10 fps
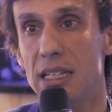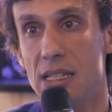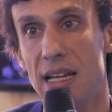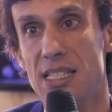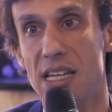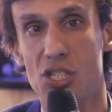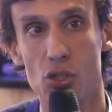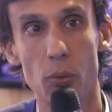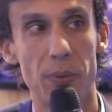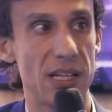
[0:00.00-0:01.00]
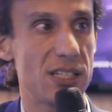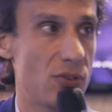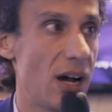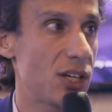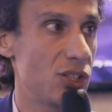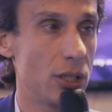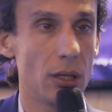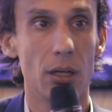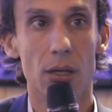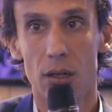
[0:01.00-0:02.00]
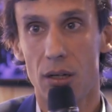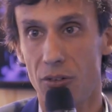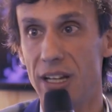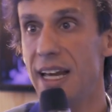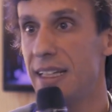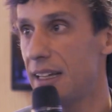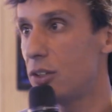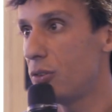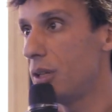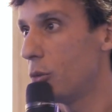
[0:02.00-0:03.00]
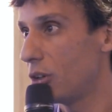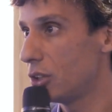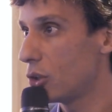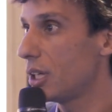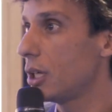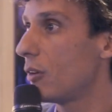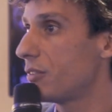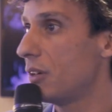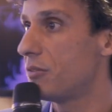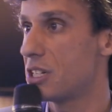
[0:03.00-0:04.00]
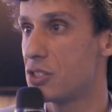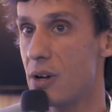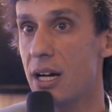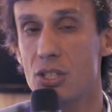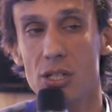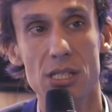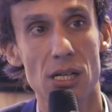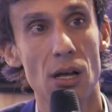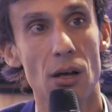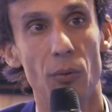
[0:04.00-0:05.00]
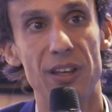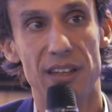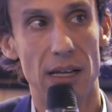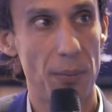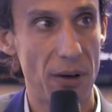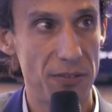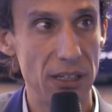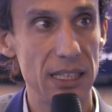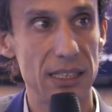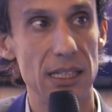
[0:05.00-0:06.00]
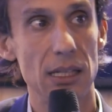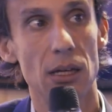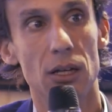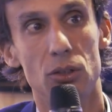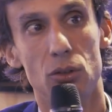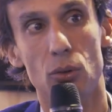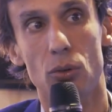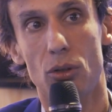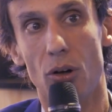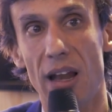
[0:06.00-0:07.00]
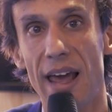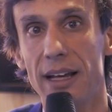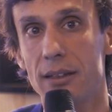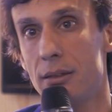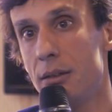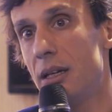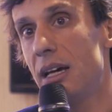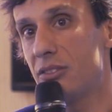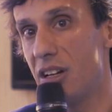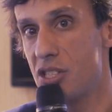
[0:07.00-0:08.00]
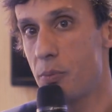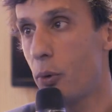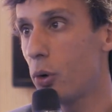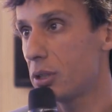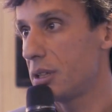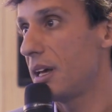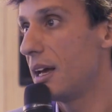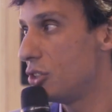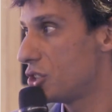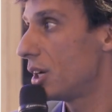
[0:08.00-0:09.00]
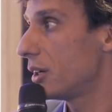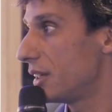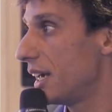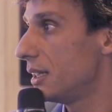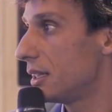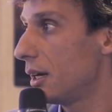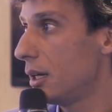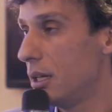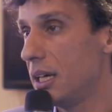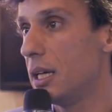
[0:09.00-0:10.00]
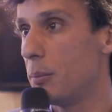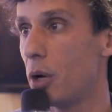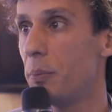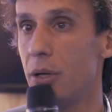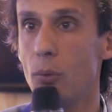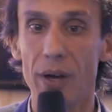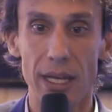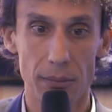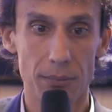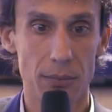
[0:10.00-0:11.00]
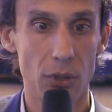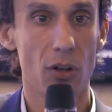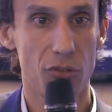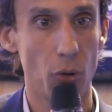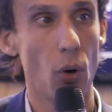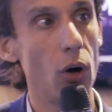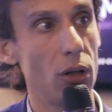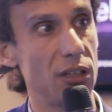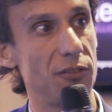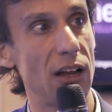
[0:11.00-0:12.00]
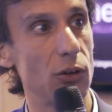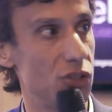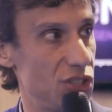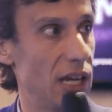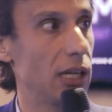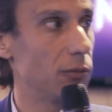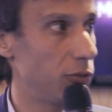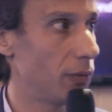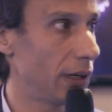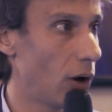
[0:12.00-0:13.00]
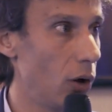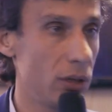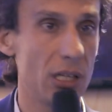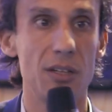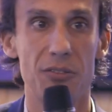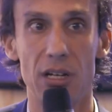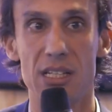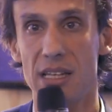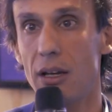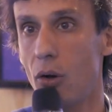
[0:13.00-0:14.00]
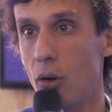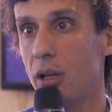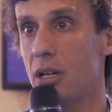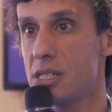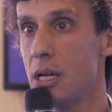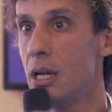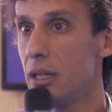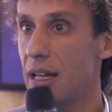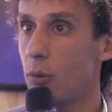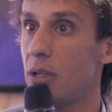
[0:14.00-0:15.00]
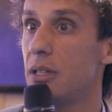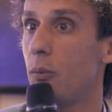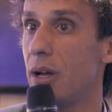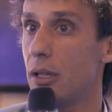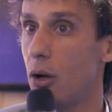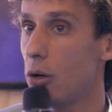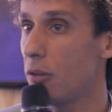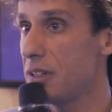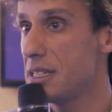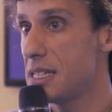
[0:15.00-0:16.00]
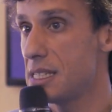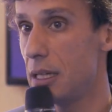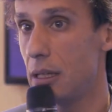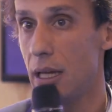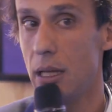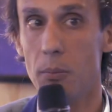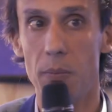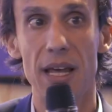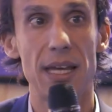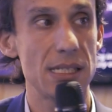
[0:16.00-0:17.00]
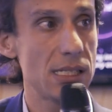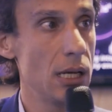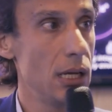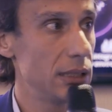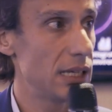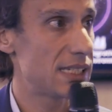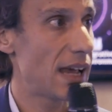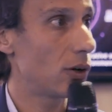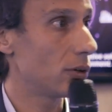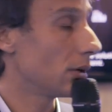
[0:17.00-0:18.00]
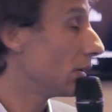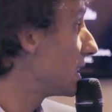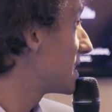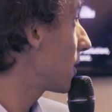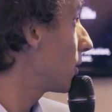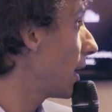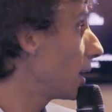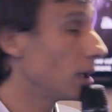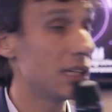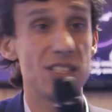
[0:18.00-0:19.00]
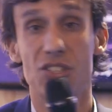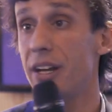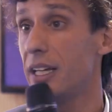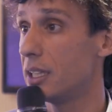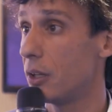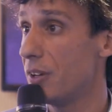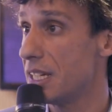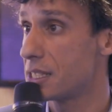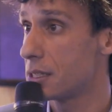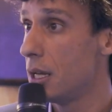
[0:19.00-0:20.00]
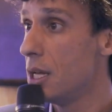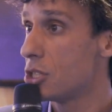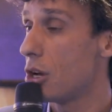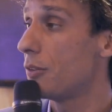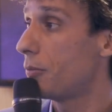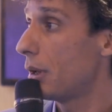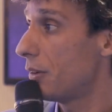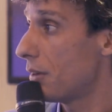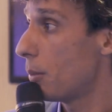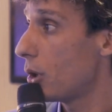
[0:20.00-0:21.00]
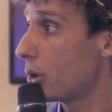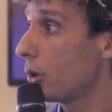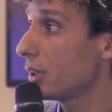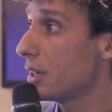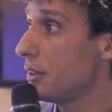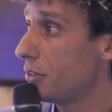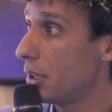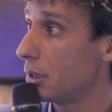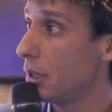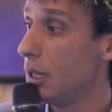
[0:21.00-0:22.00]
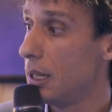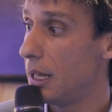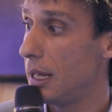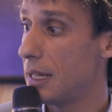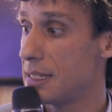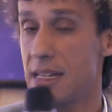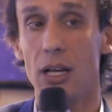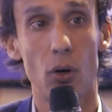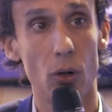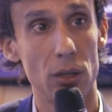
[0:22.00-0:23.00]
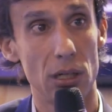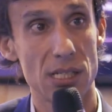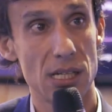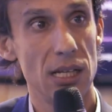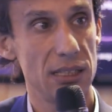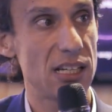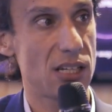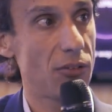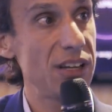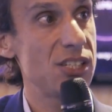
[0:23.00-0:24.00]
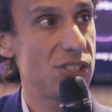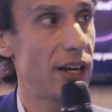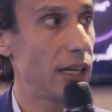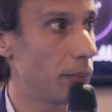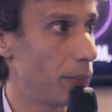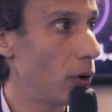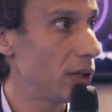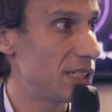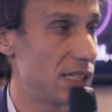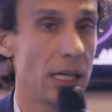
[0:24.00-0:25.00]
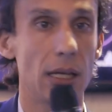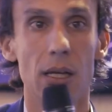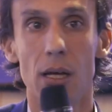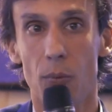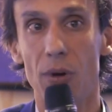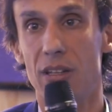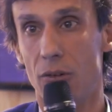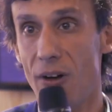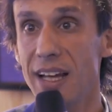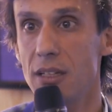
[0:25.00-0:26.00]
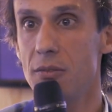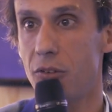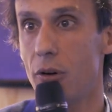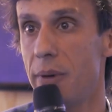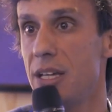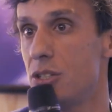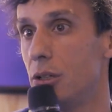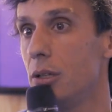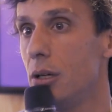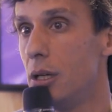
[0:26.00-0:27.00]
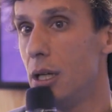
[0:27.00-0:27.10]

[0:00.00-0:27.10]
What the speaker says: let's say, suprastructure related to the monitoring of the infrastructures with the capability to collect, transport, and share data in a proper way, no? Through all the value chain, involving all the different stakeholders. Then when all of this is in place, the second angle is sharing the risks. So if among all the different stakeholders, there's a risk-sharing policy with the right information,